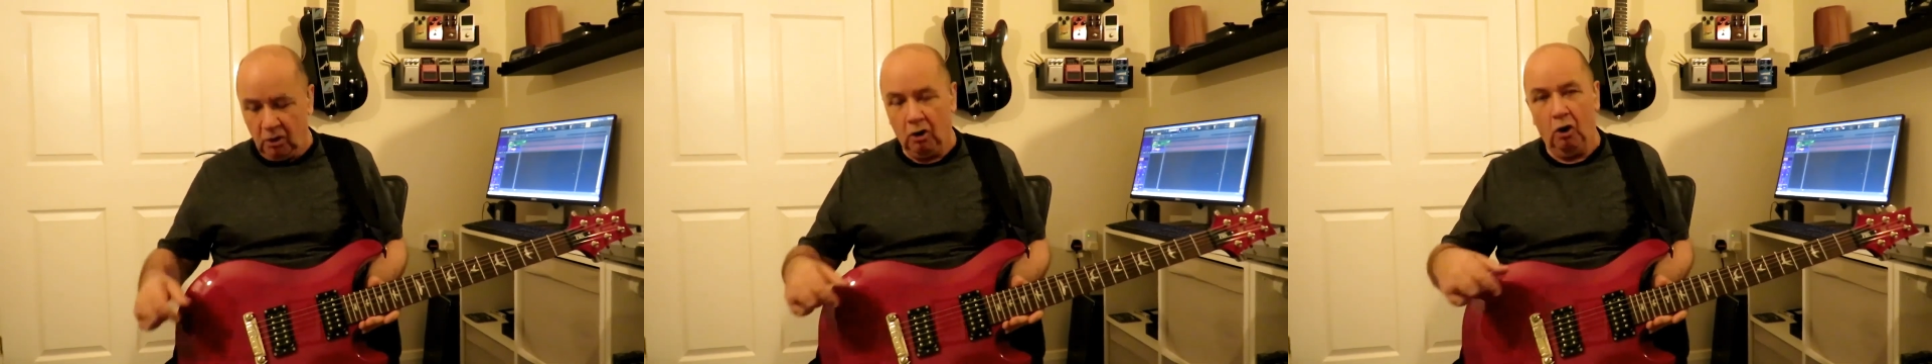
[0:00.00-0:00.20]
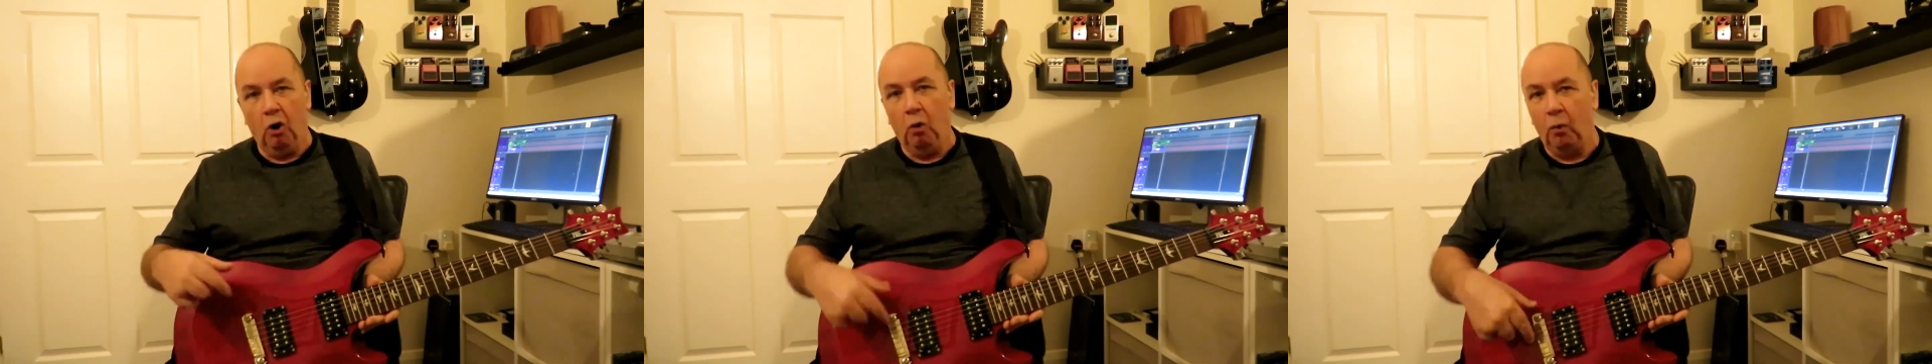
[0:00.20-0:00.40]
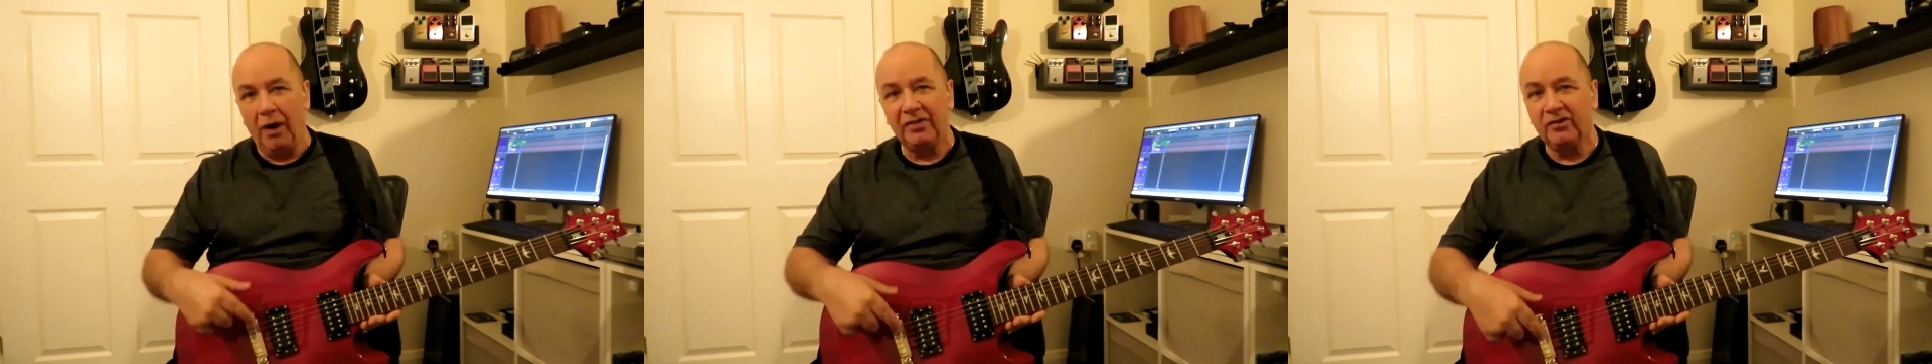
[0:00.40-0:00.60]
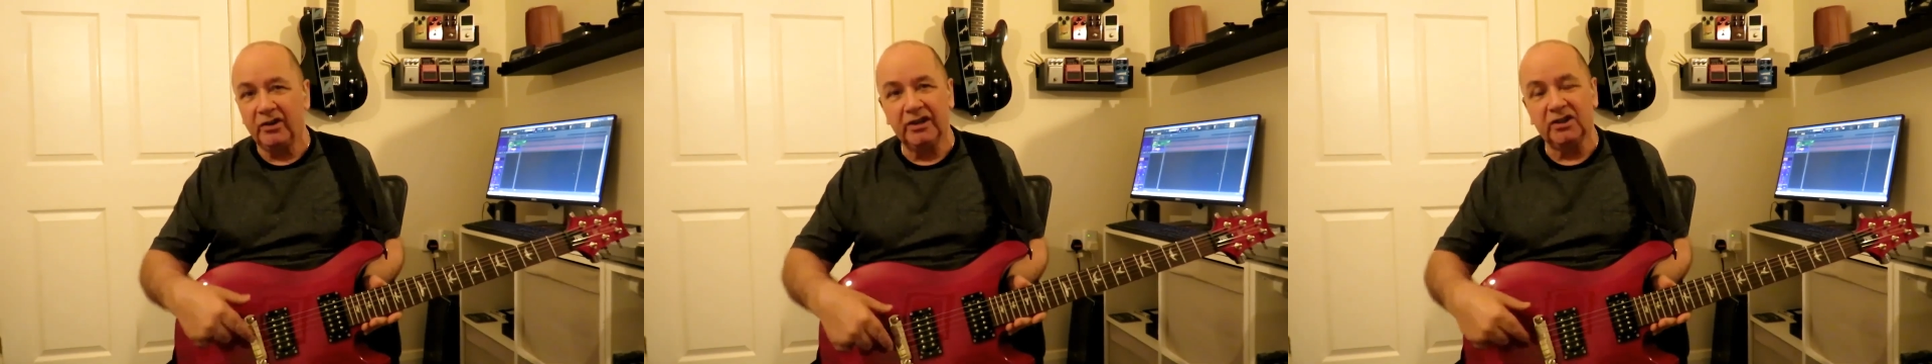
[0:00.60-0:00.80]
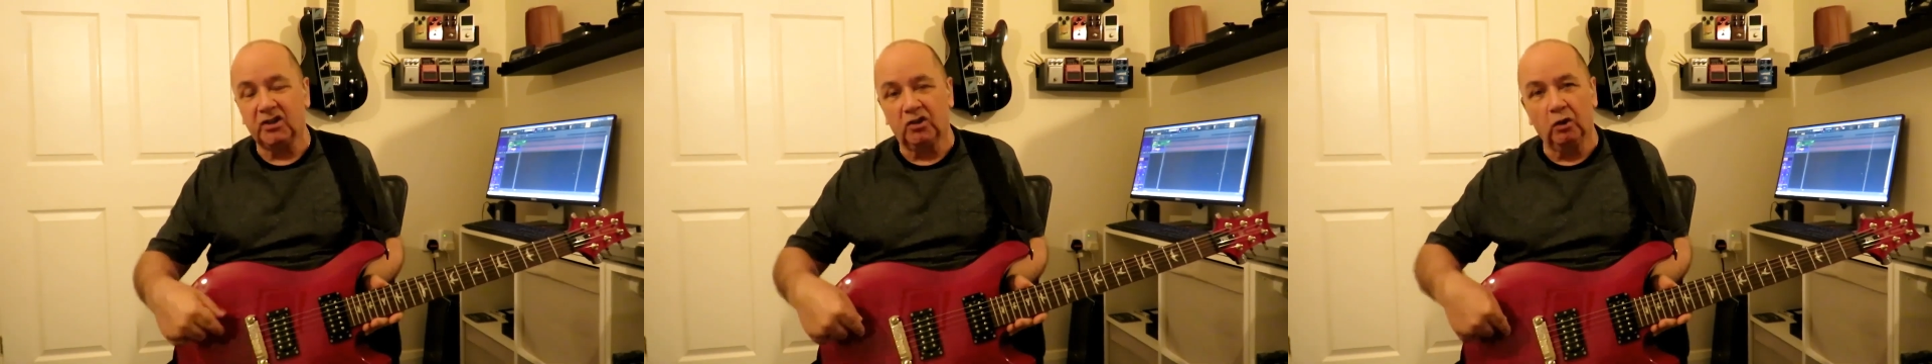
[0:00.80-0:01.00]
or whether
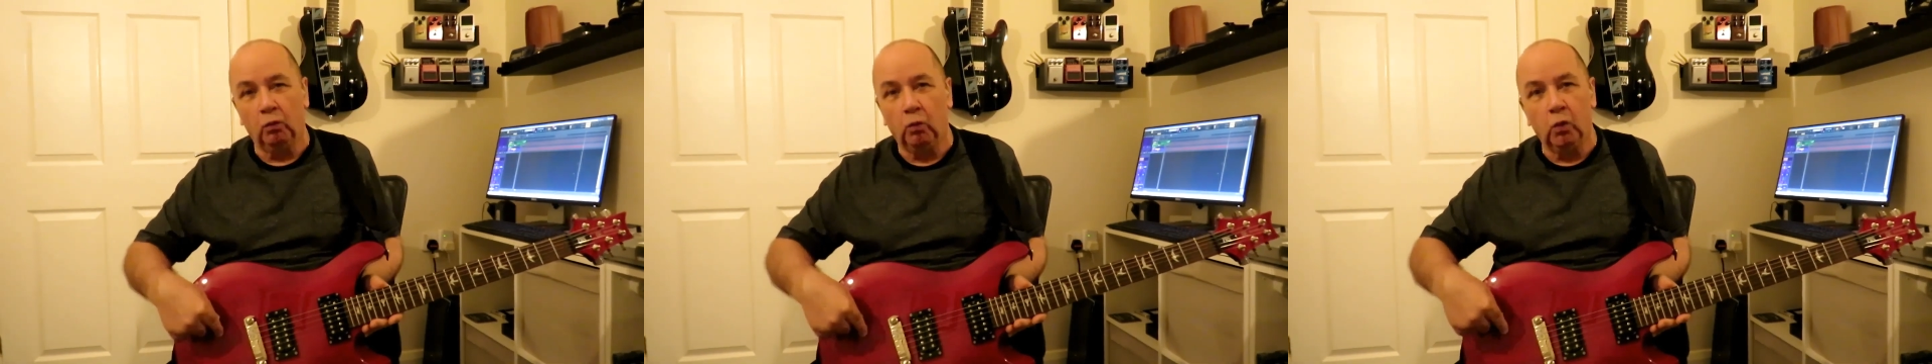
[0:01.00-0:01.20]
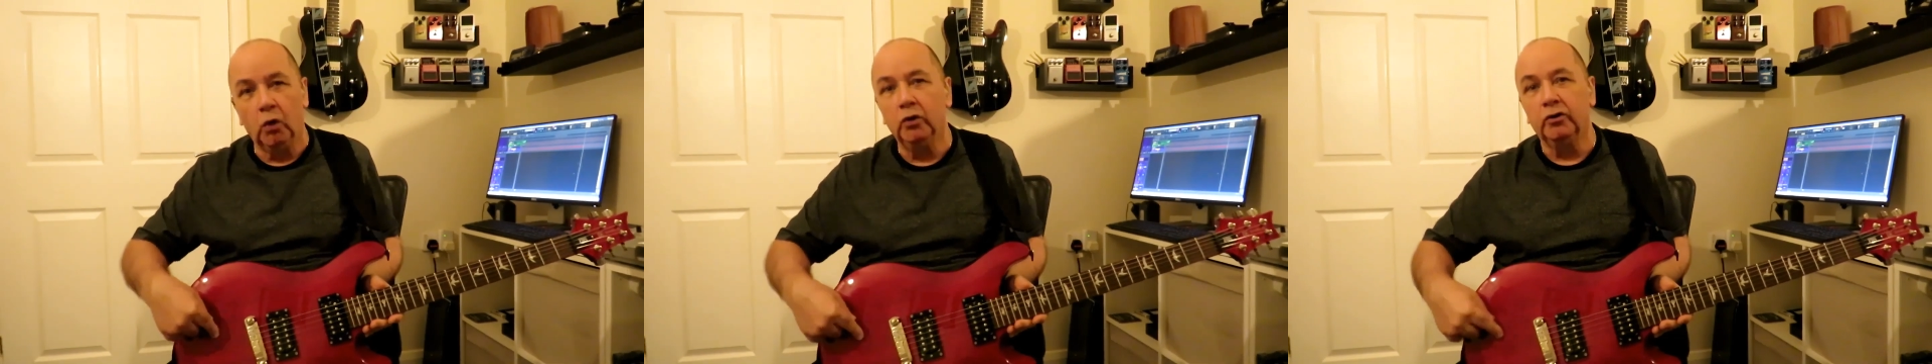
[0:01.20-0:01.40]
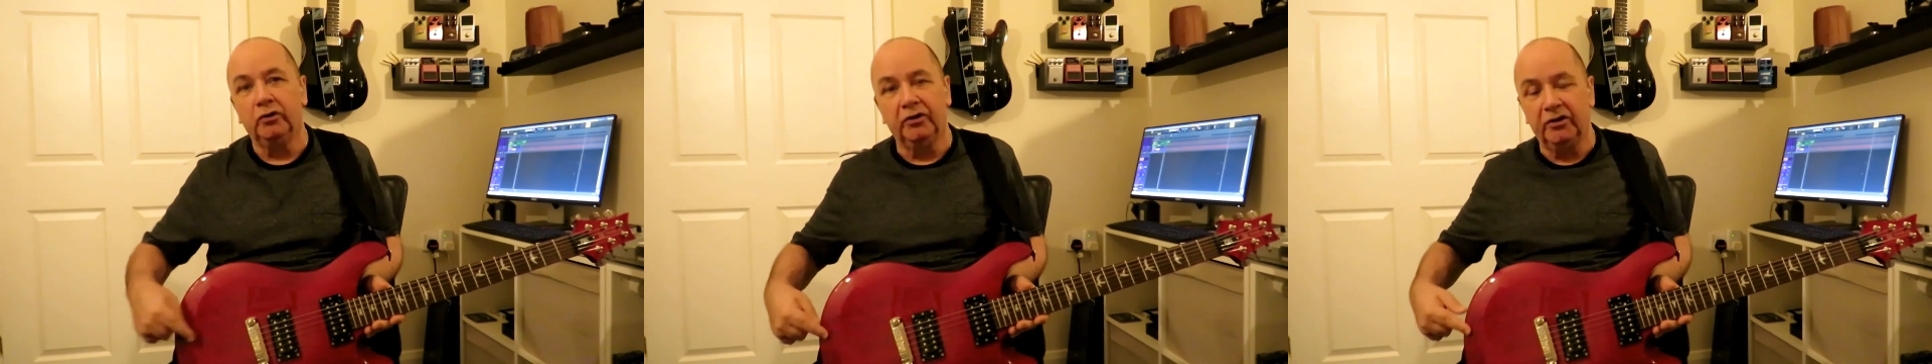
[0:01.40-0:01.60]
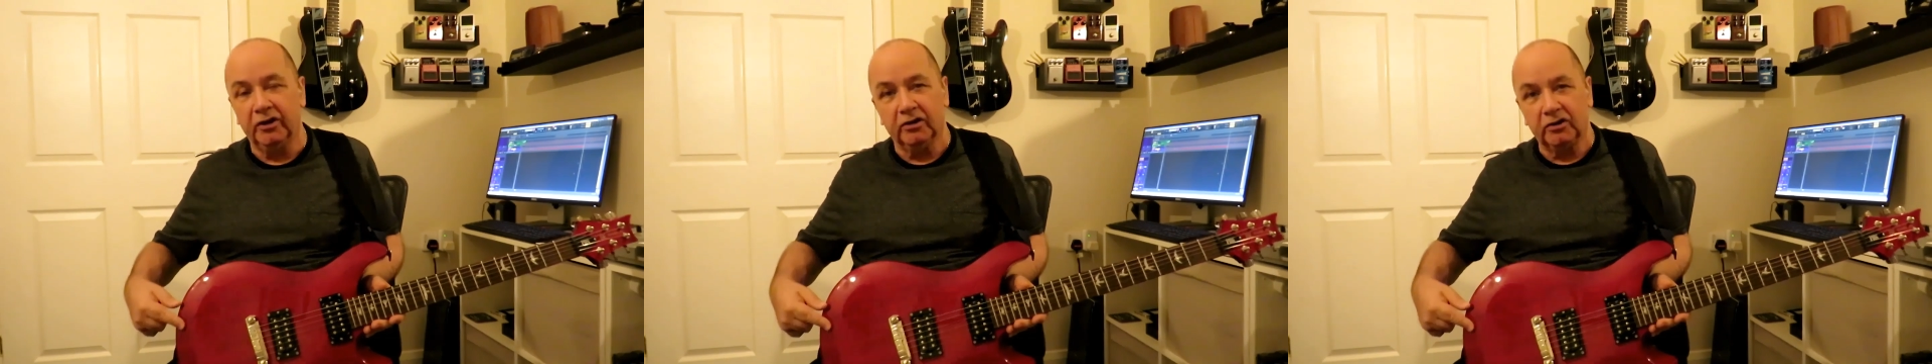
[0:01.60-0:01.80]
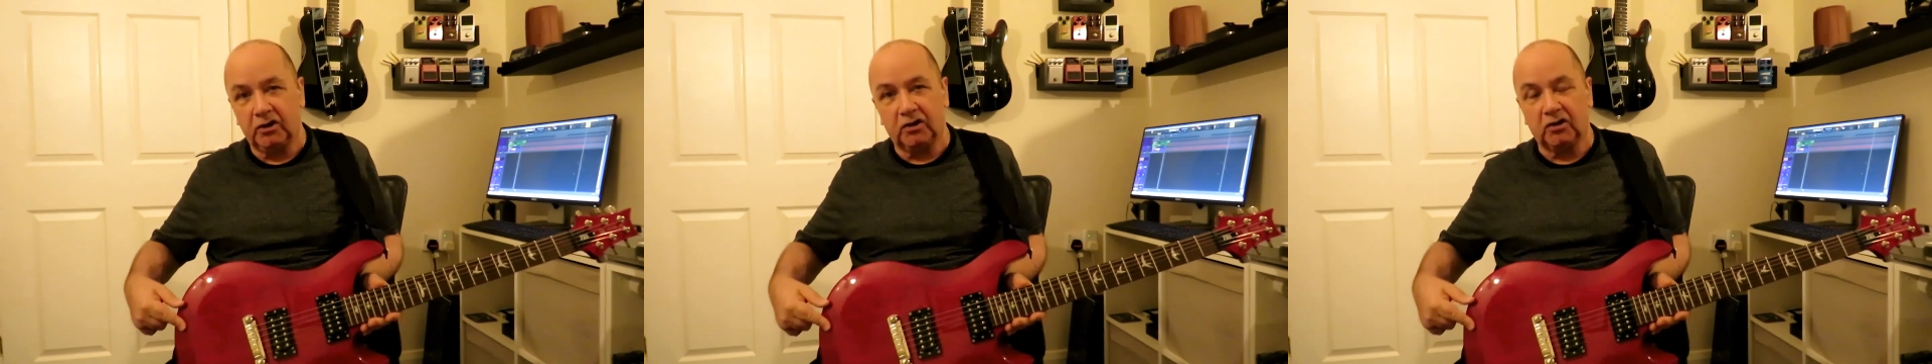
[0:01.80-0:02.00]
it's the wood
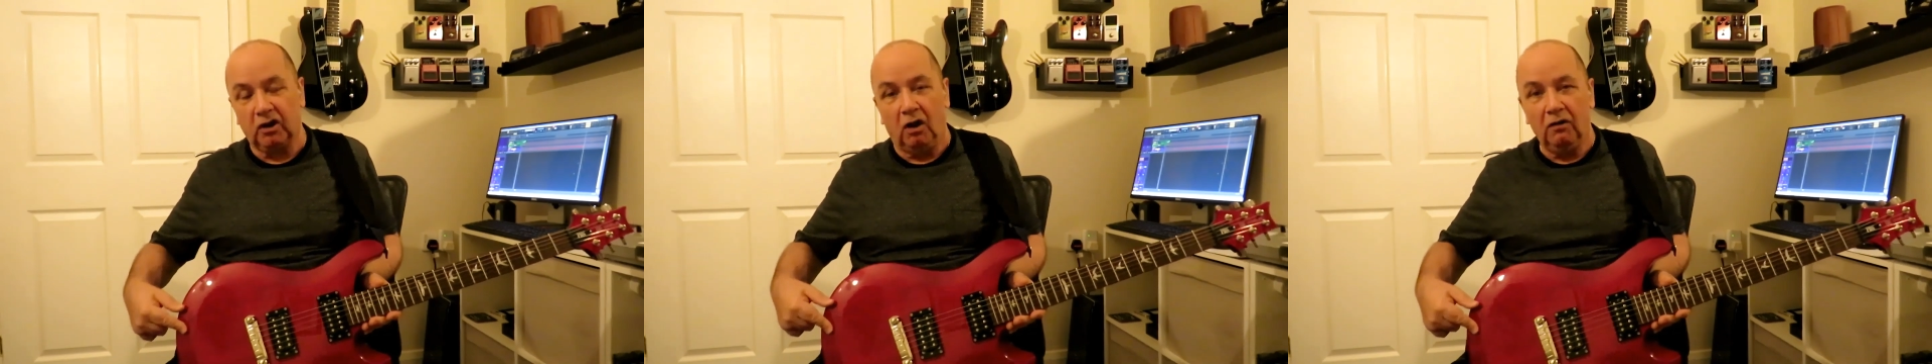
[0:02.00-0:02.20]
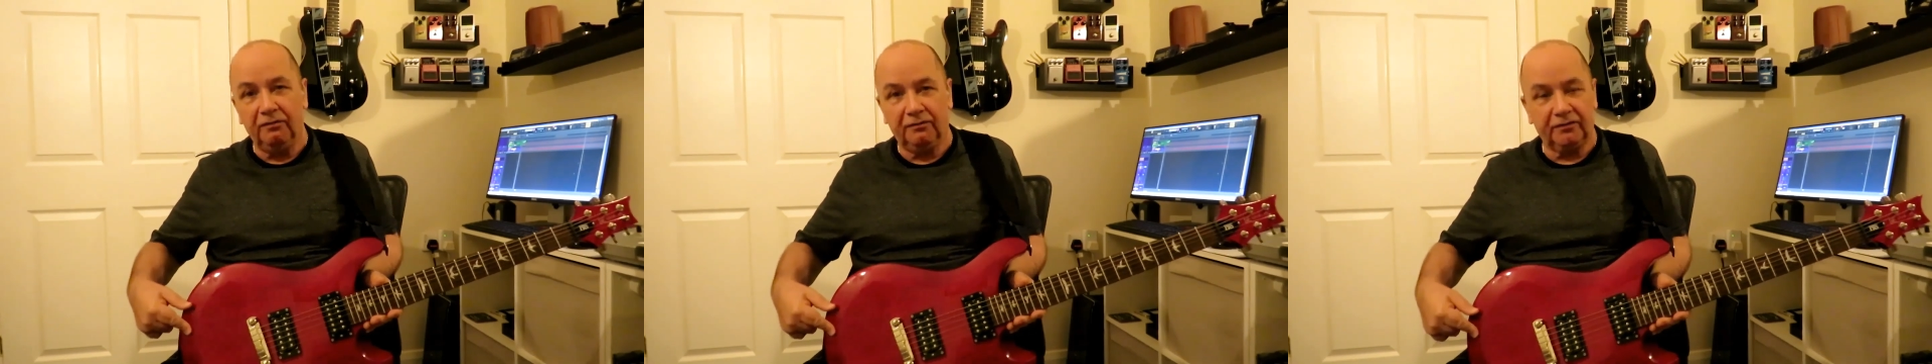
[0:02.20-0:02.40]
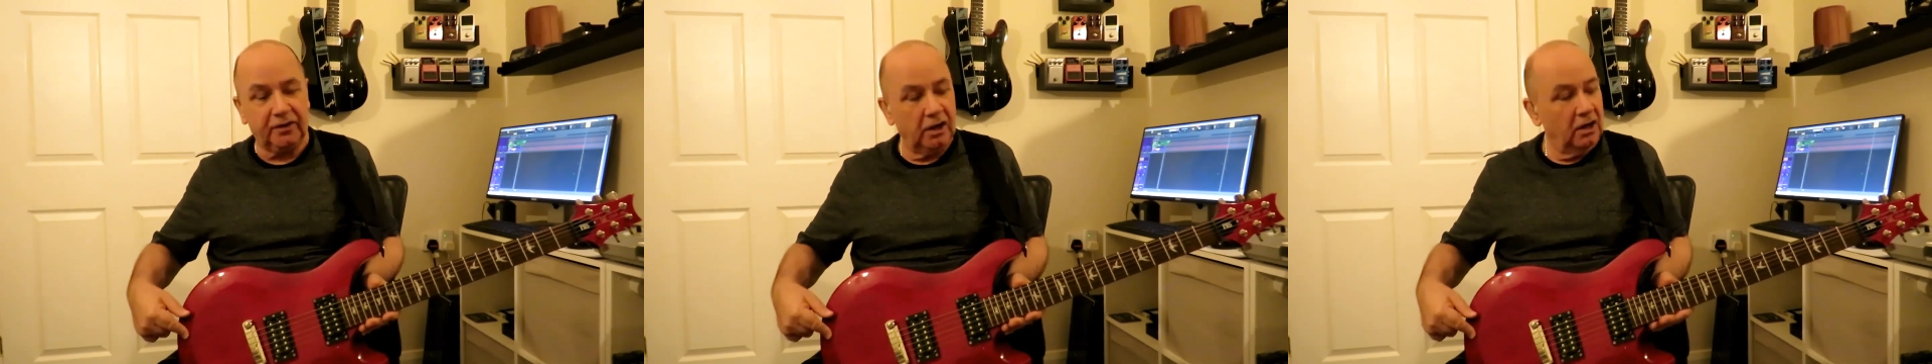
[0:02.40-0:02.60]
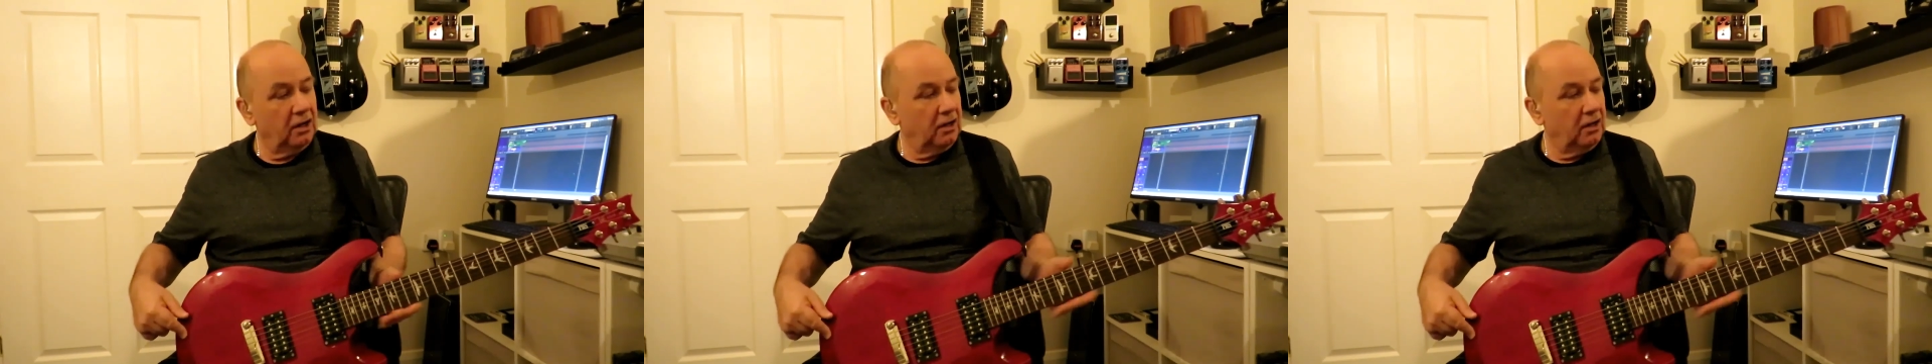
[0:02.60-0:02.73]
that's soft